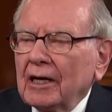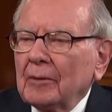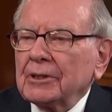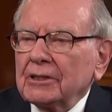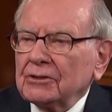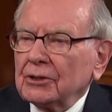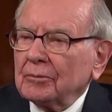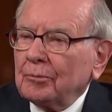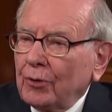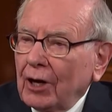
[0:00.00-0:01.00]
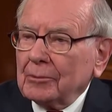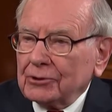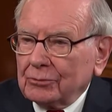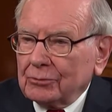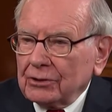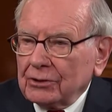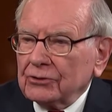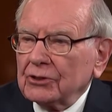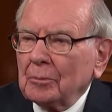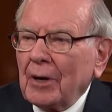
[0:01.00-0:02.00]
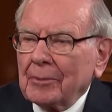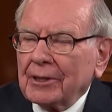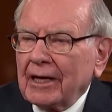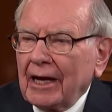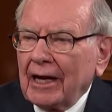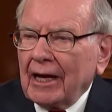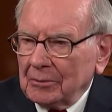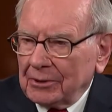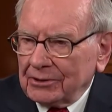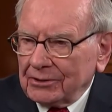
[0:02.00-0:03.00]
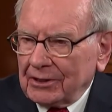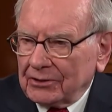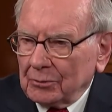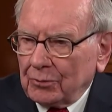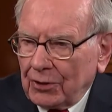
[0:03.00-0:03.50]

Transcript: investors like Warren Buffett is an ETF that will